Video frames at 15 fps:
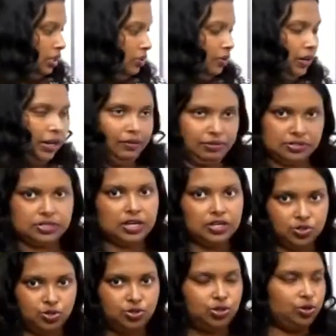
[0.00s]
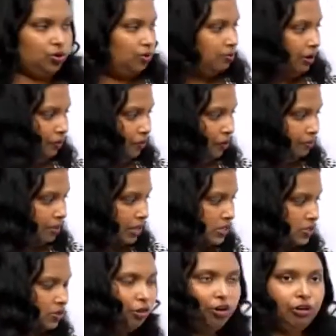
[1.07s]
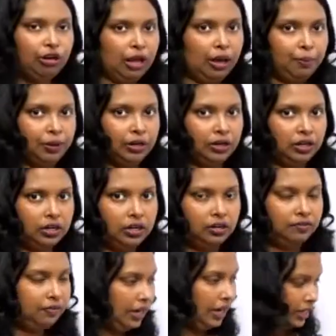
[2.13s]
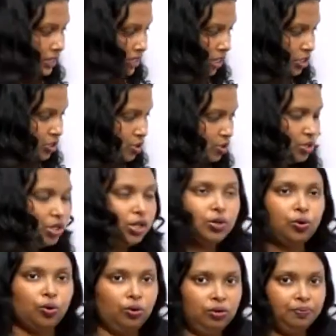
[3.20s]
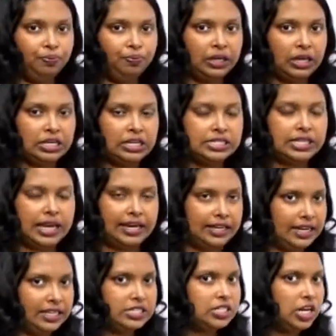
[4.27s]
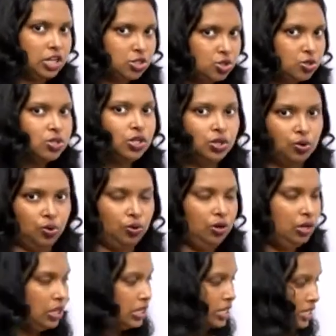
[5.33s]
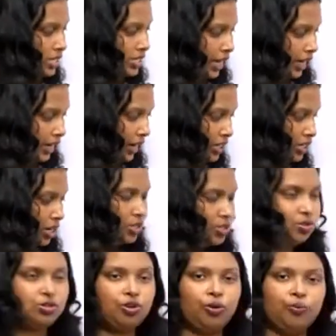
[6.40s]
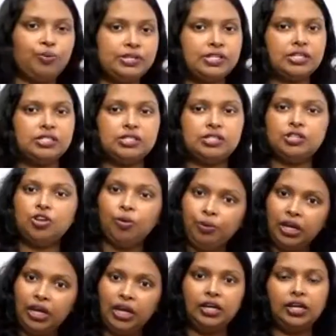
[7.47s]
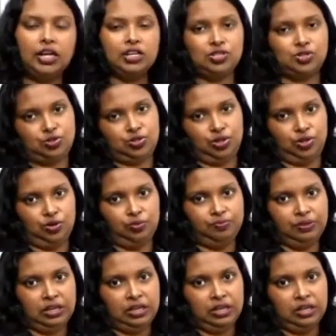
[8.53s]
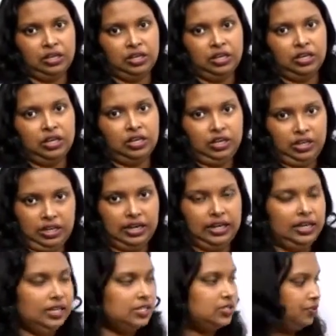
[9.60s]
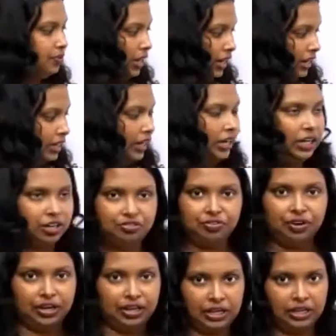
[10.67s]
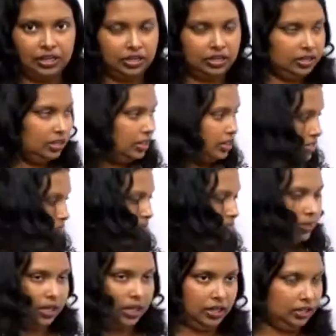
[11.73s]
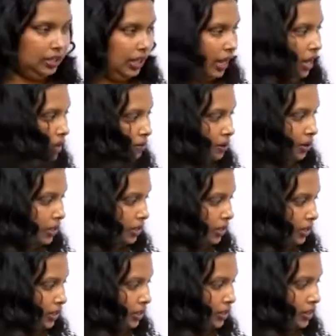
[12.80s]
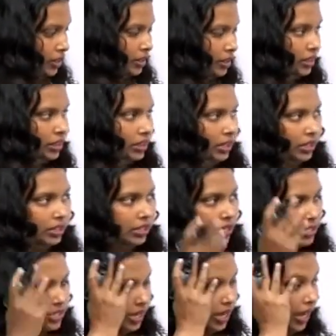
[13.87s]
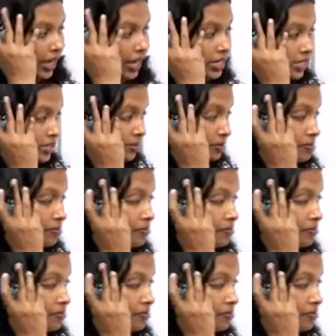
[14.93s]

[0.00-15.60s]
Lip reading: When x tends to 0. But from this one what will happen? When x tends to 0, sine x tends to 0. Sine x tends to 0 means this denominator tends to 0. Clear? So we are getting an infinite something there, but in this case